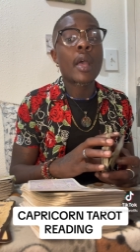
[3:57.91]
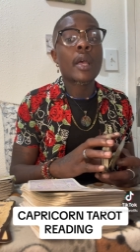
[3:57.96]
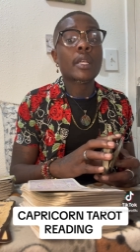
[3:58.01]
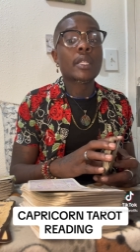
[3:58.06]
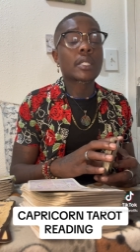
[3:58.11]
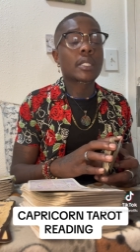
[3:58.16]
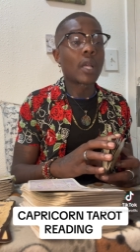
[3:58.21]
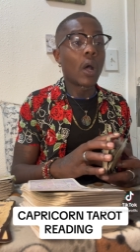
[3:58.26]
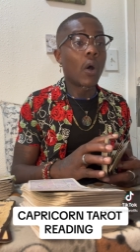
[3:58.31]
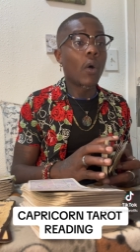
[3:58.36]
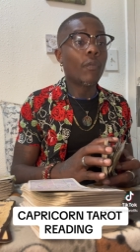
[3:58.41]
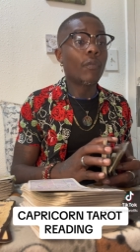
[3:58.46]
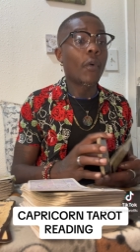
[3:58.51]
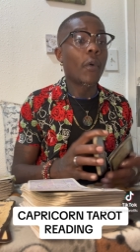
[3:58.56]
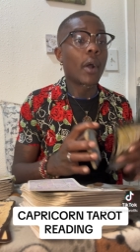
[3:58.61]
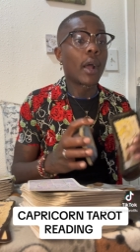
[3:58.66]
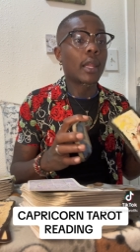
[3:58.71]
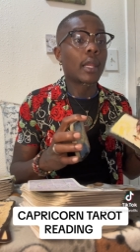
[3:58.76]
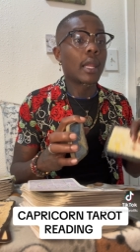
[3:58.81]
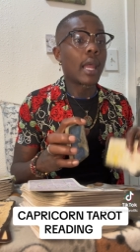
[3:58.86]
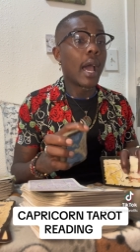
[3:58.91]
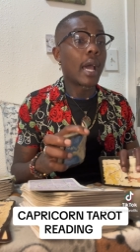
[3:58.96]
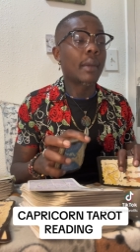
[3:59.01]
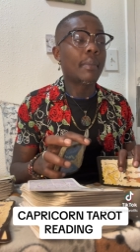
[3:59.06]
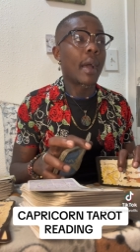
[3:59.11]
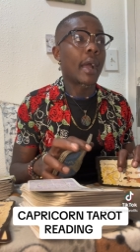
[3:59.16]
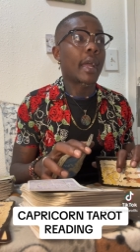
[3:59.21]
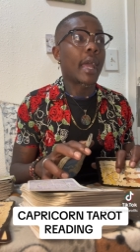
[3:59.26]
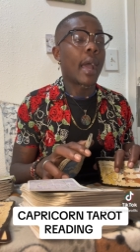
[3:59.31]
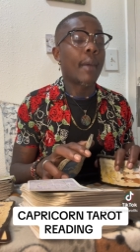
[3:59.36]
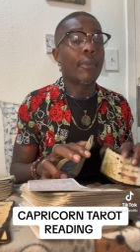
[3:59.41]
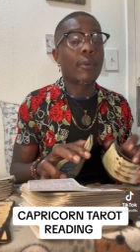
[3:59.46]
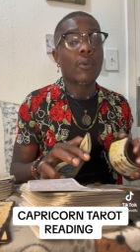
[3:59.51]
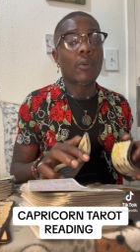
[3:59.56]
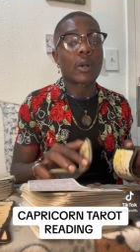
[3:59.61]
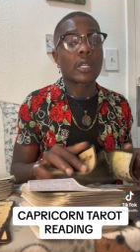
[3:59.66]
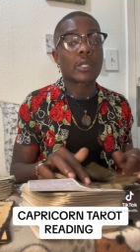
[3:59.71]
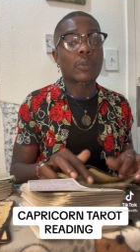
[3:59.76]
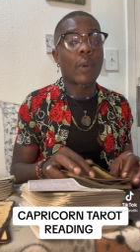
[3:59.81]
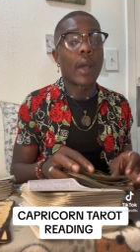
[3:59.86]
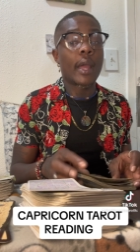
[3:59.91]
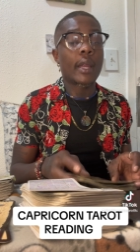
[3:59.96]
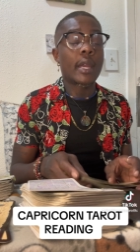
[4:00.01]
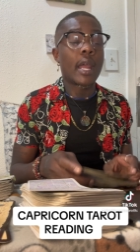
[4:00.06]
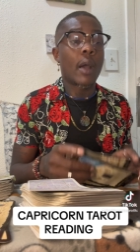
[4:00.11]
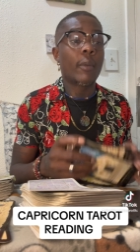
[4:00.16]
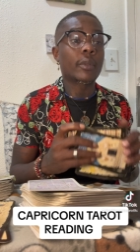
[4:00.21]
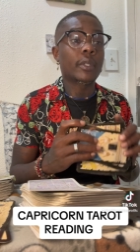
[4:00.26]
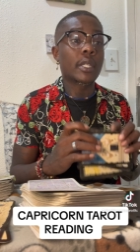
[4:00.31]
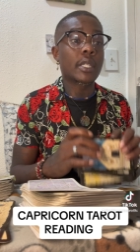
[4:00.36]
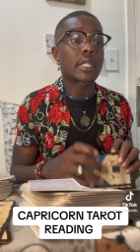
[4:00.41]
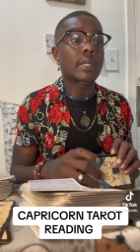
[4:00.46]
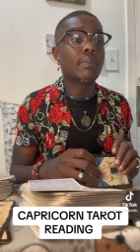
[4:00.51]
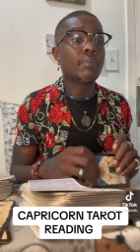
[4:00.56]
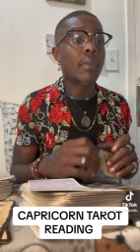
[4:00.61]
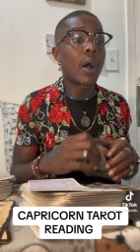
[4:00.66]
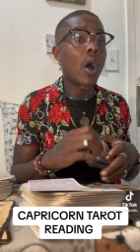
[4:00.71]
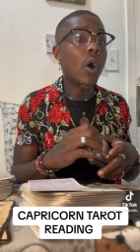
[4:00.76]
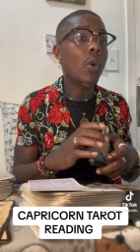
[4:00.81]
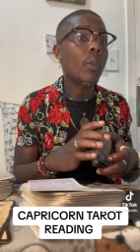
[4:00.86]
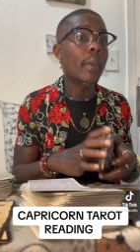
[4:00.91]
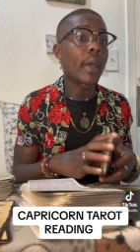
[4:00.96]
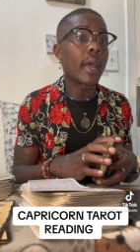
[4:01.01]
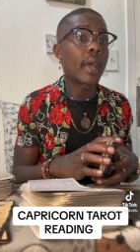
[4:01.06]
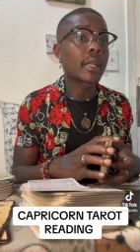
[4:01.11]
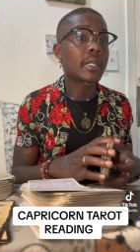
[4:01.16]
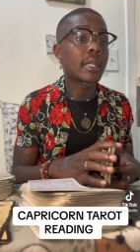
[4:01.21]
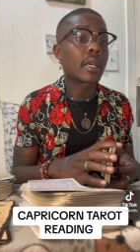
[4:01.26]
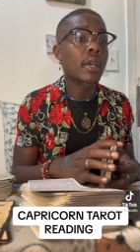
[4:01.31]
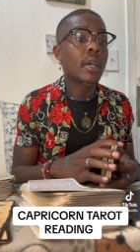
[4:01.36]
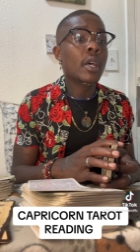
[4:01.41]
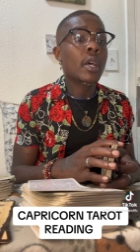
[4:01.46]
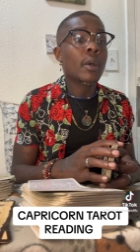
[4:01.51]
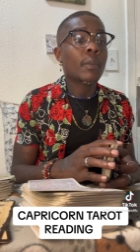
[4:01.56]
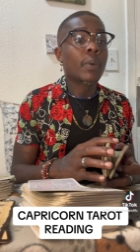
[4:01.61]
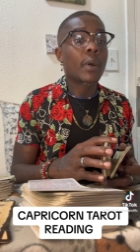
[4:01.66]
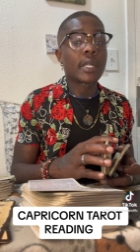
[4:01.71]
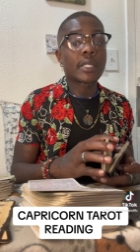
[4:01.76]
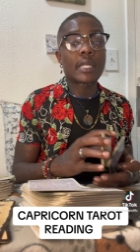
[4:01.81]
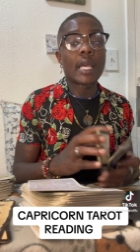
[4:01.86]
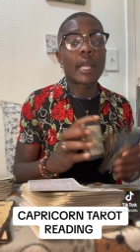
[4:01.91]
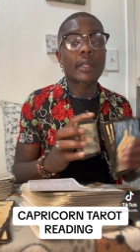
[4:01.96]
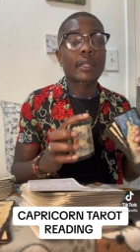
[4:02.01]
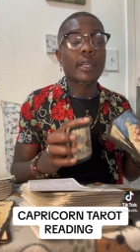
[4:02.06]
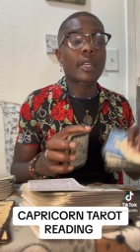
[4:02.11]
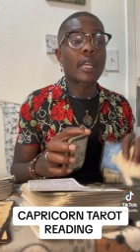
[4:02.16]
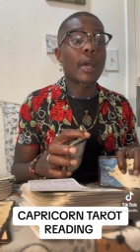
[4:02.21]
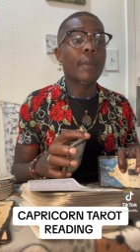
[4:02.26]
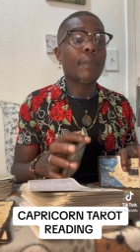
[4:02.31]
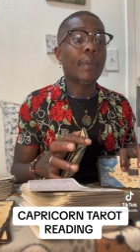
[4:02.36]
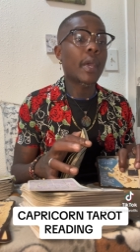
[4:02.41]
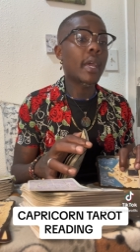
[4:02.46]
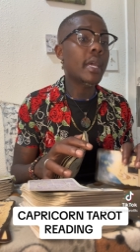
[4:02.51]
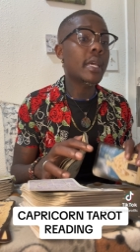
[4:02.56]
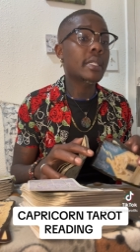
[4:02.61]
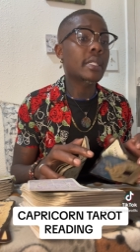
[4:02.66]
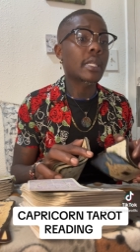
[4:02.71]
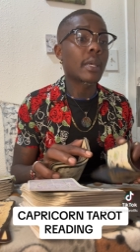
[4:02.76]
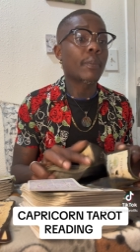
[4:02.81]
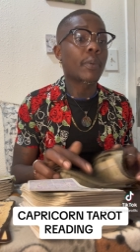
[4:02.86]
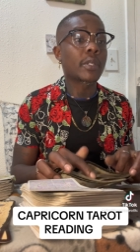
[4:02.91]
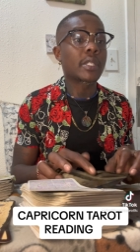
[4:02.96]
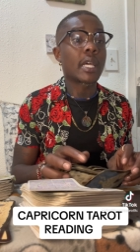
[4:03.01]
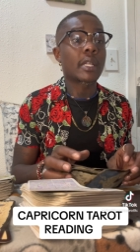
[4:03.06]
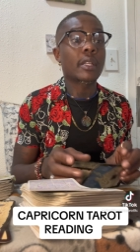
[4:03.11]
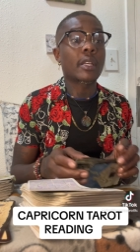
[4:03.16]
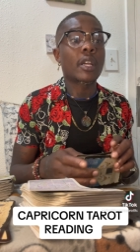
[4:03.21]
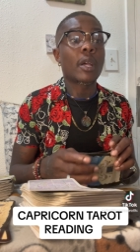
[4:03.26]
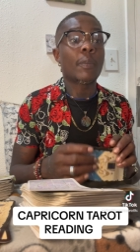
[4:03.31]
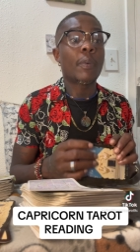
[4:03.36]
So for a lot of my Capricorns right now at this moment, protecting your peace and protecting your